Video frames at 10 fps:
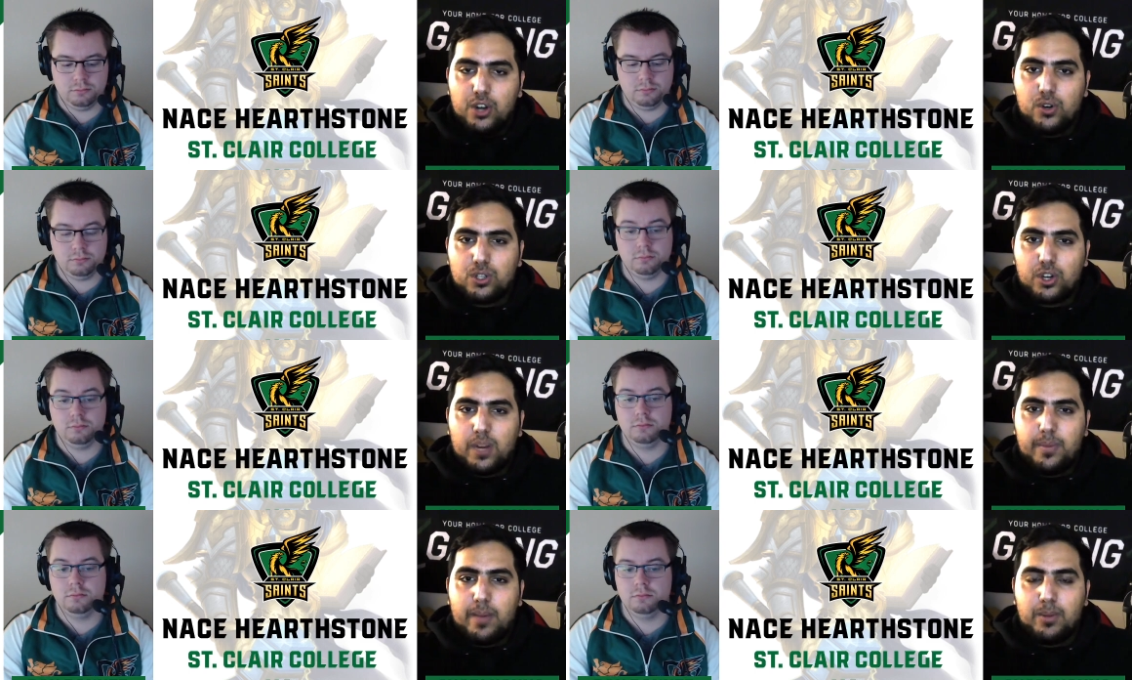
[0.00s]
Speaker 1: you're also going to
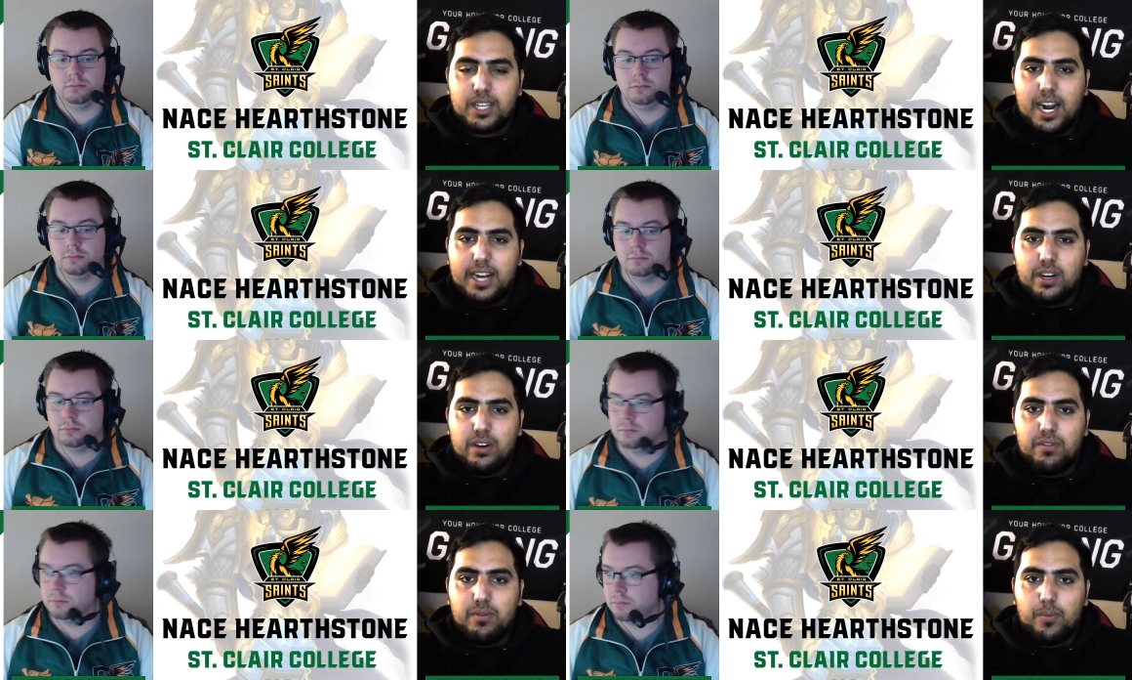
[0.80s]
be able to kind
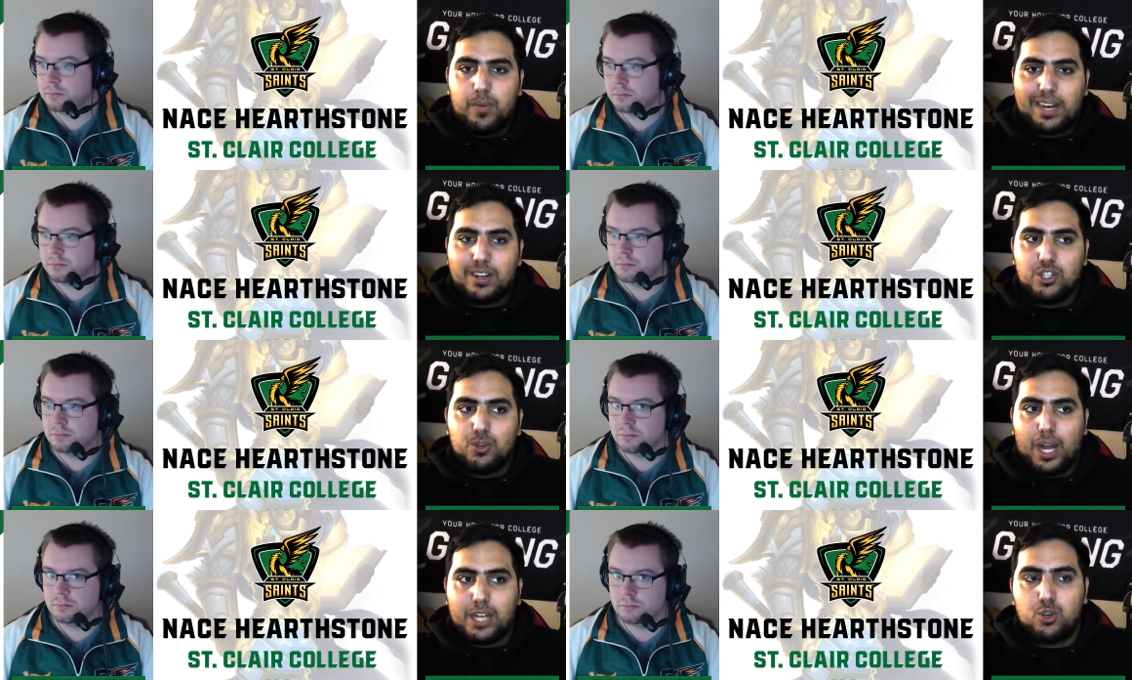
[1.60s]
of like do
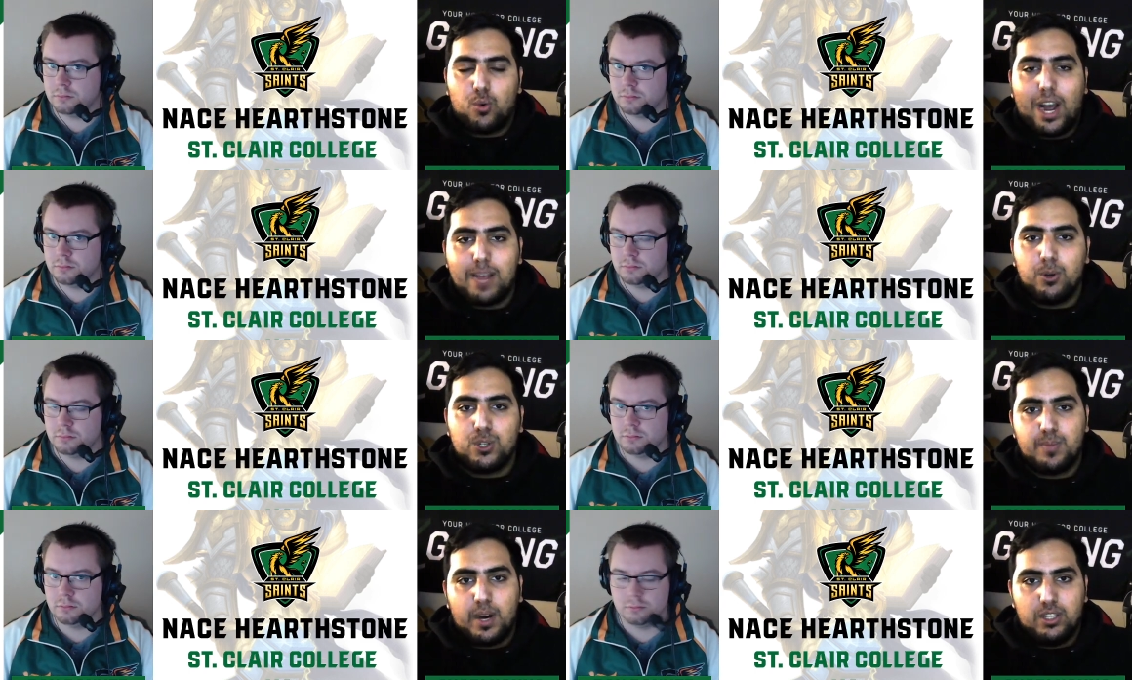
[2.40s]
like tribal
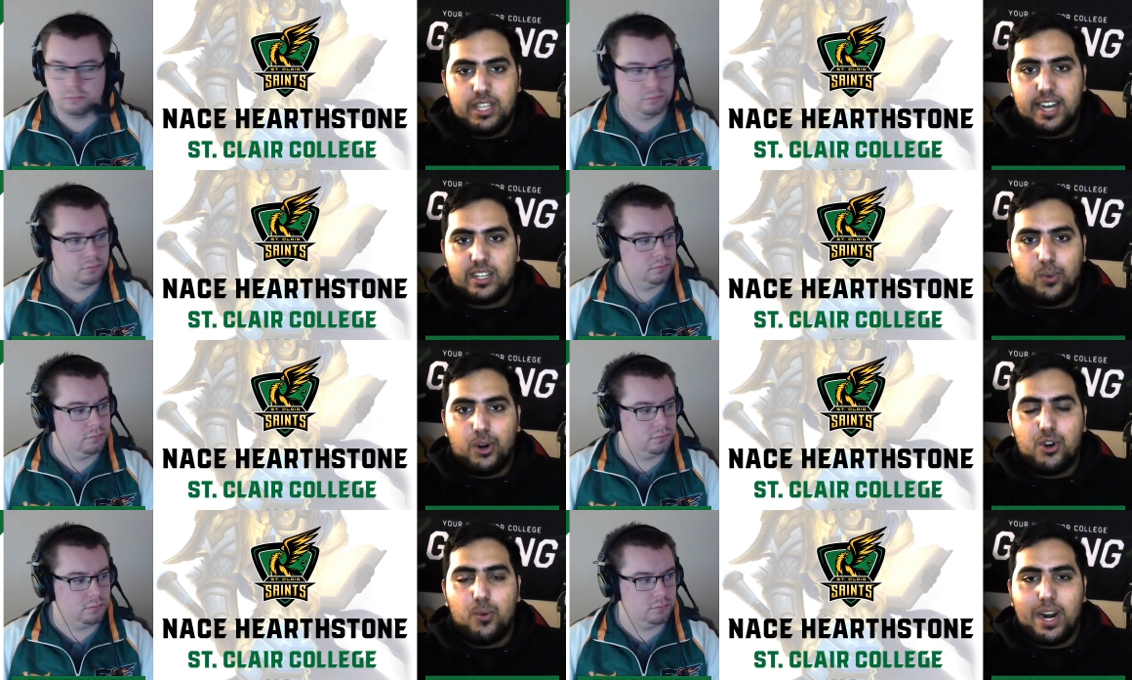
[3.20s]
spell decks where
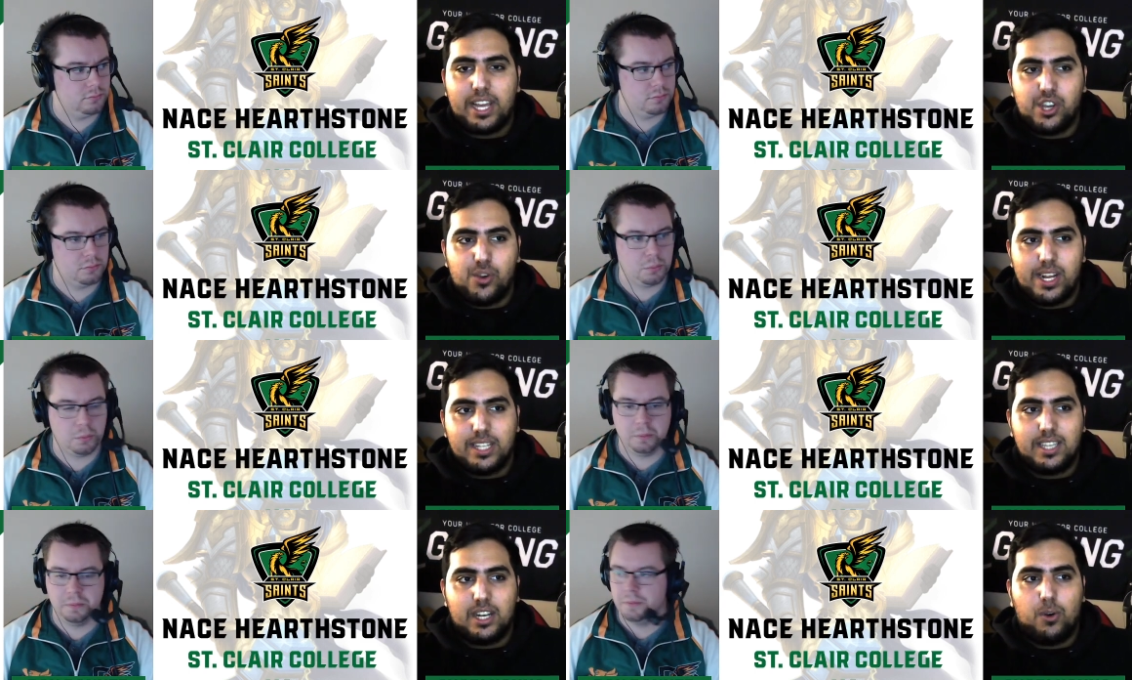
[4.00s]
you're running units
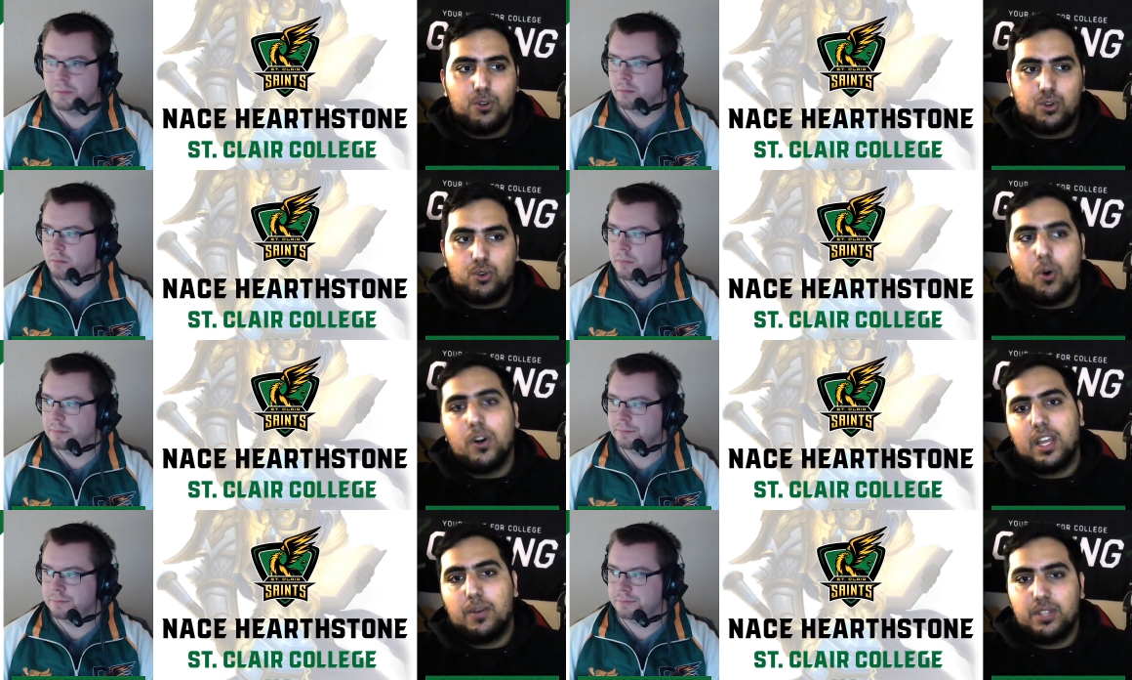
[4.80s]
that also
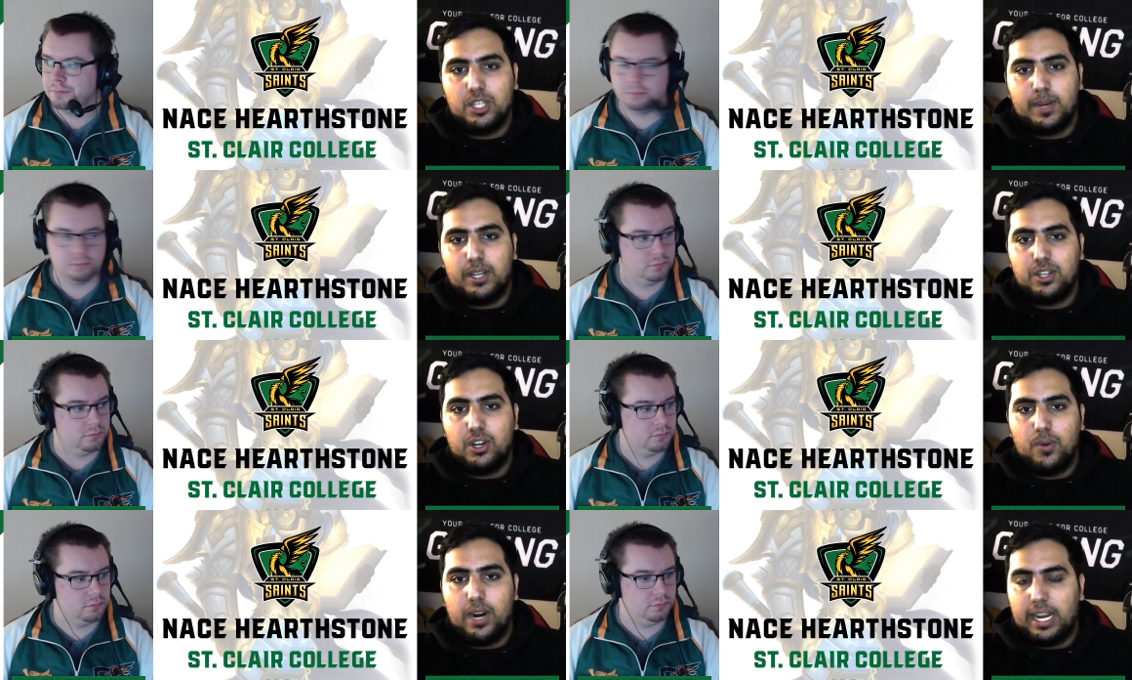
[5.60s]
correlate with the spells that you're
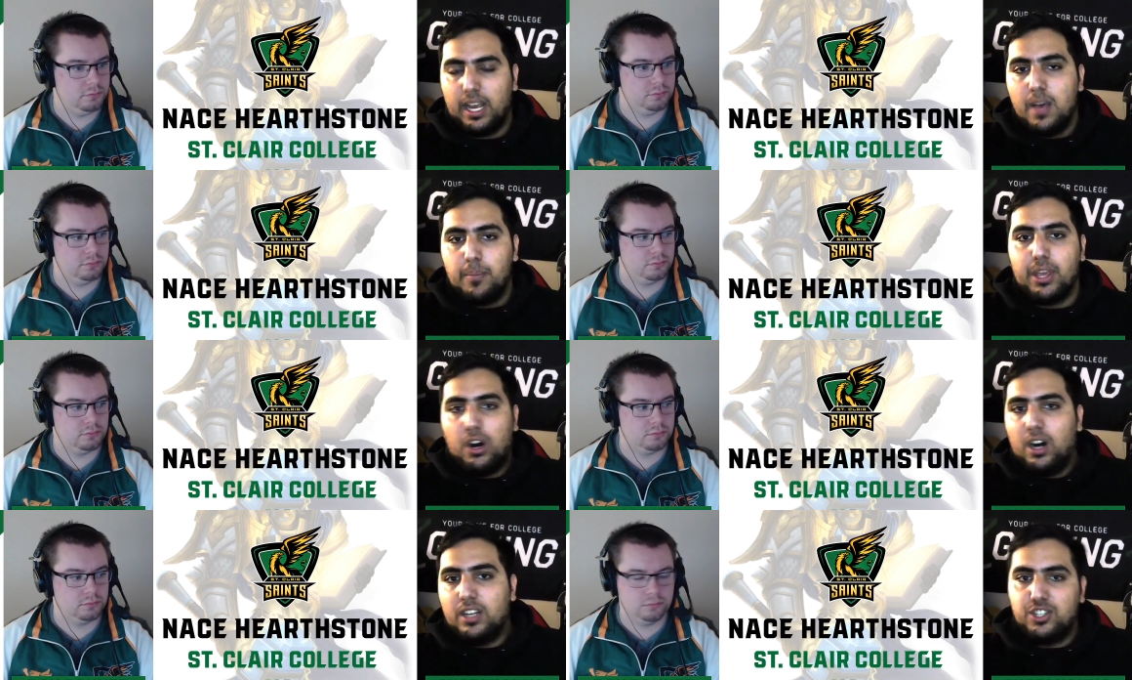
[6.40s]
running
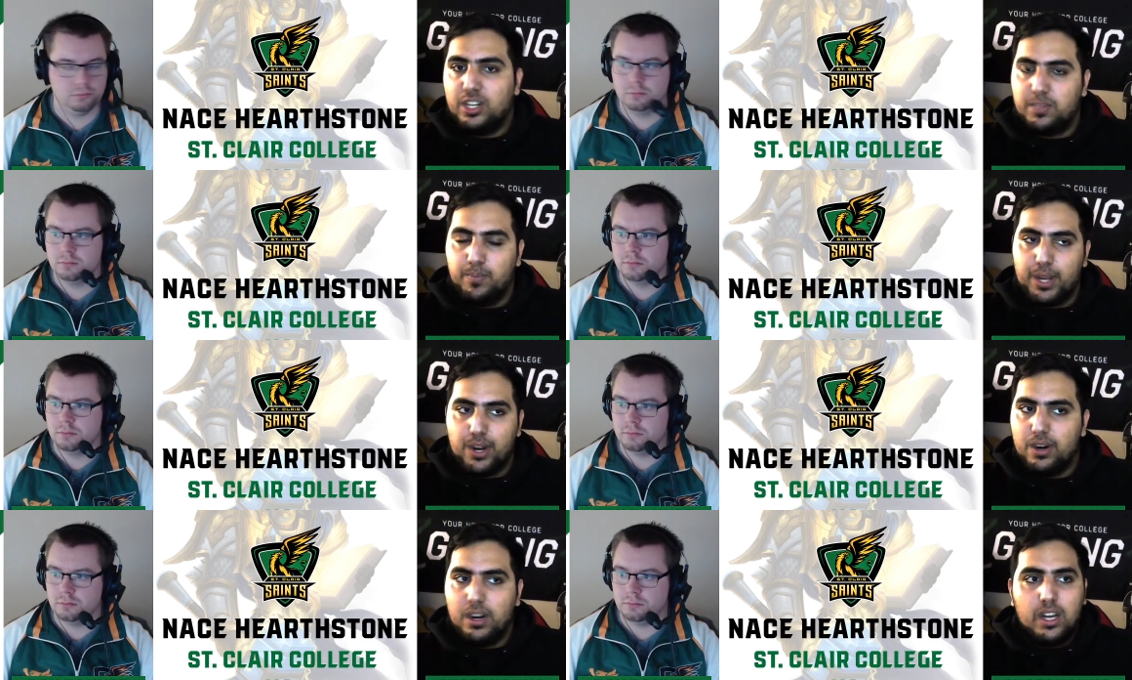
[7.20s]
beyond just
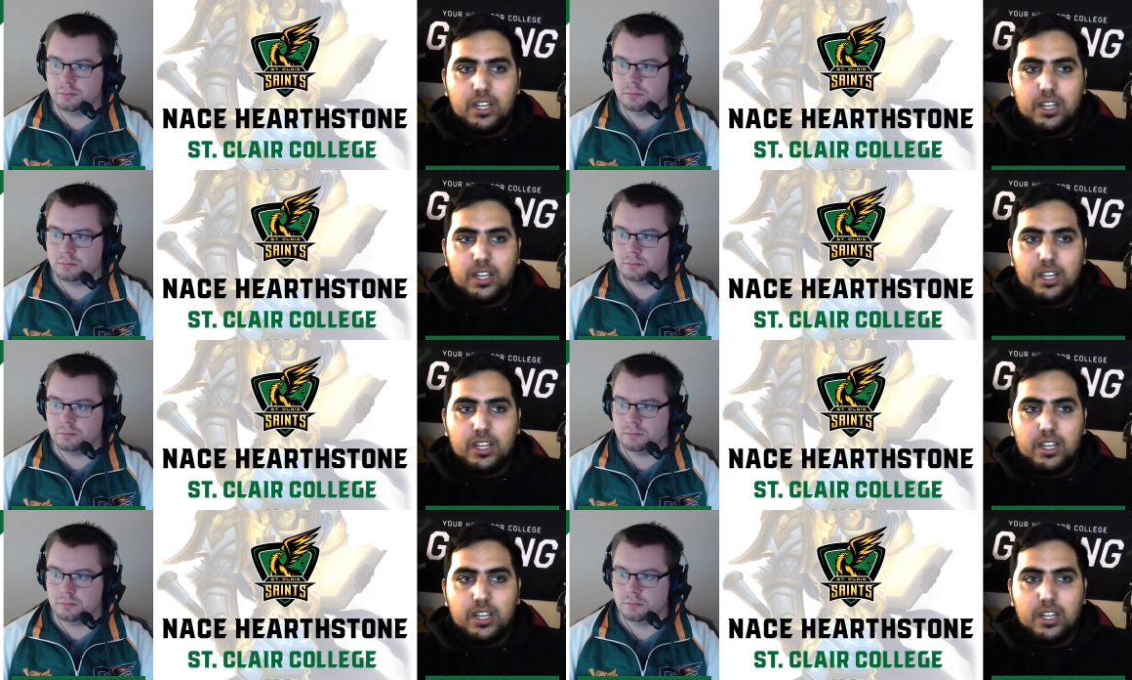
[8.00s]
mere